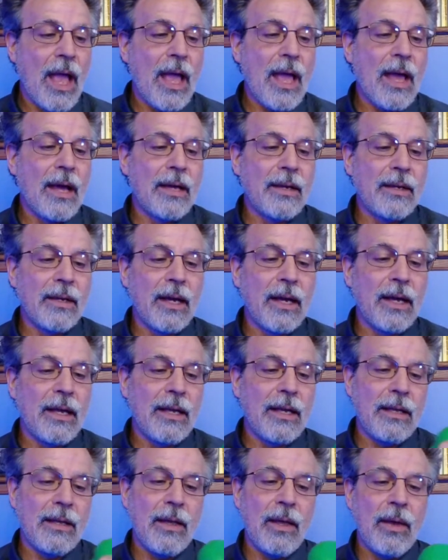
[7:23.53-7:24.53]
And
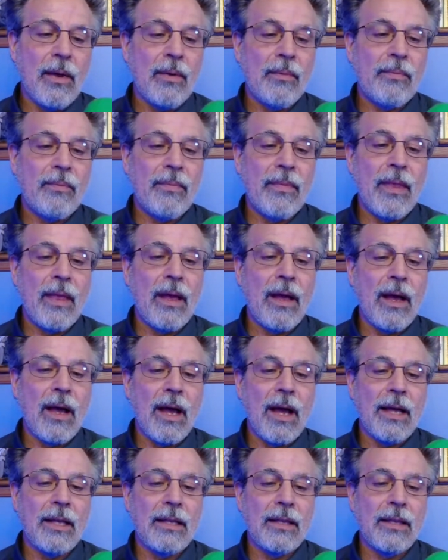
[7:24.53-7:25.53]

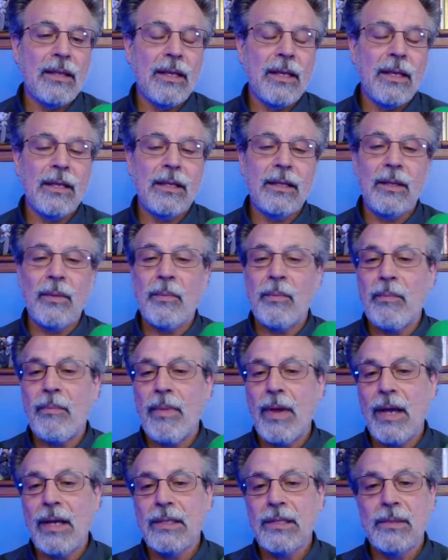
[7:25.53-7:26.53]
I think the
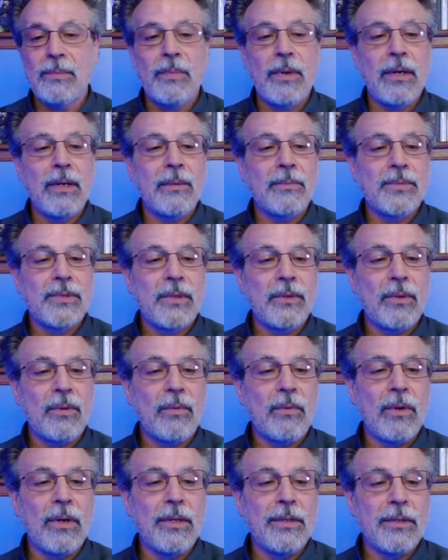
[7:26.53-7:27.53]
best pumps are
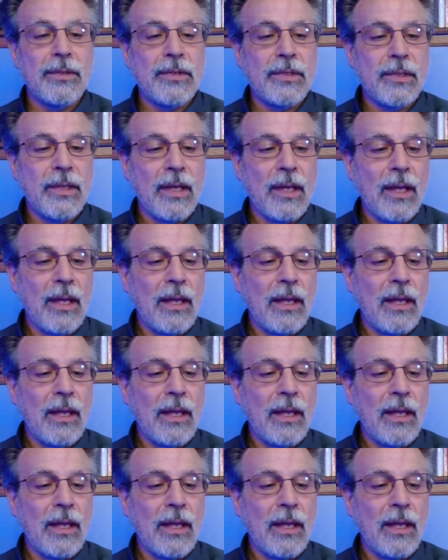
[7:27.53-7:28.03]
the ones